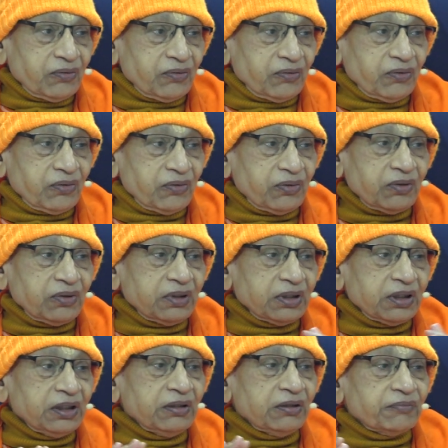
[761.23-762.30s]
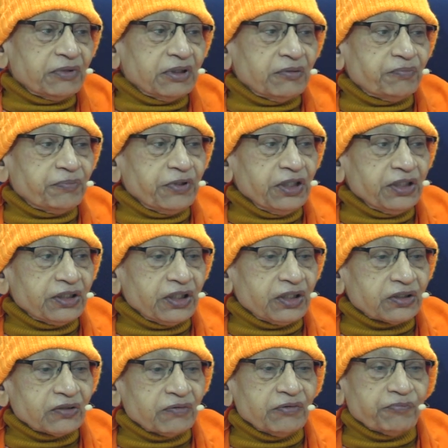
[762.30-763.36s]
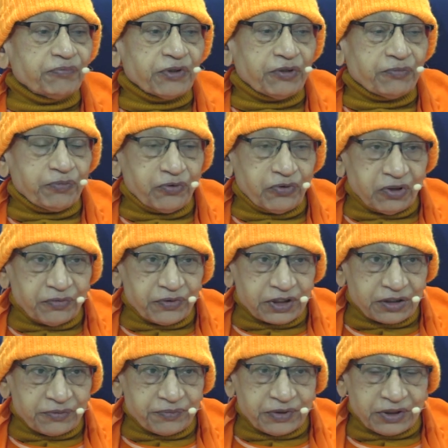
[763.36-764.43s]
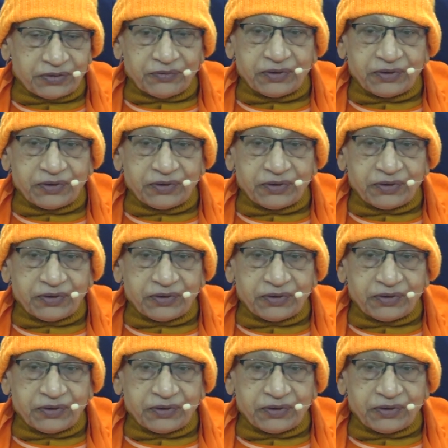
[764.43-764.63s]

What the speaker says: or the appreciation of the purport of the scriptures.